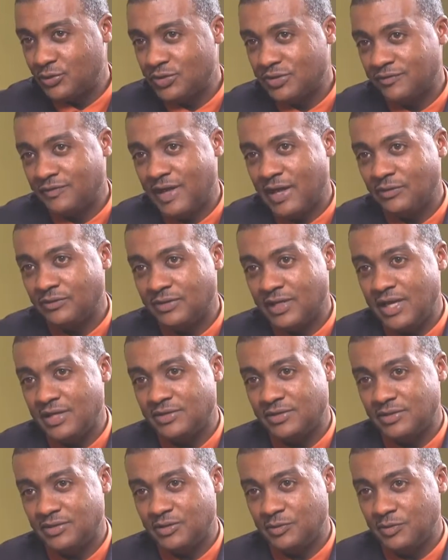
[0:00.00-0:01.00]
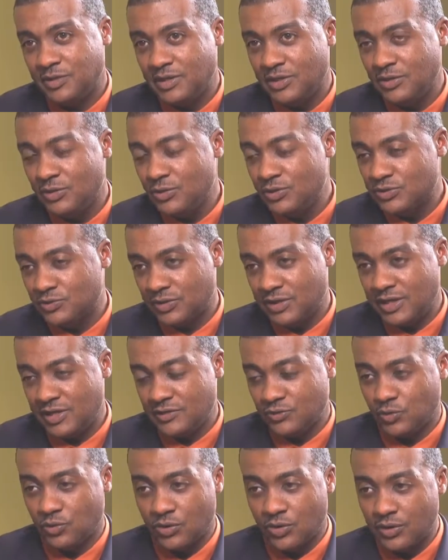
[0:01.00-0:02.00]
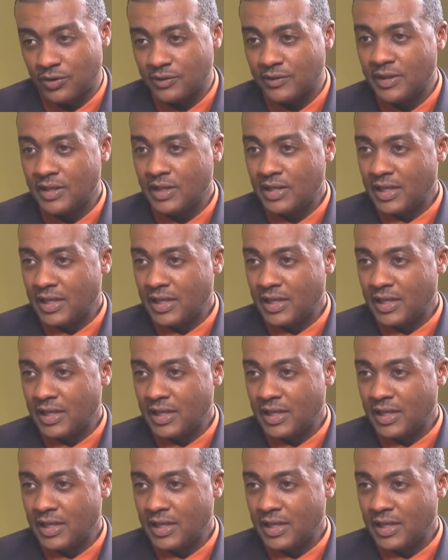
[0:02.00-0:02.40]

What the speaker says: his foundation to be used in his work.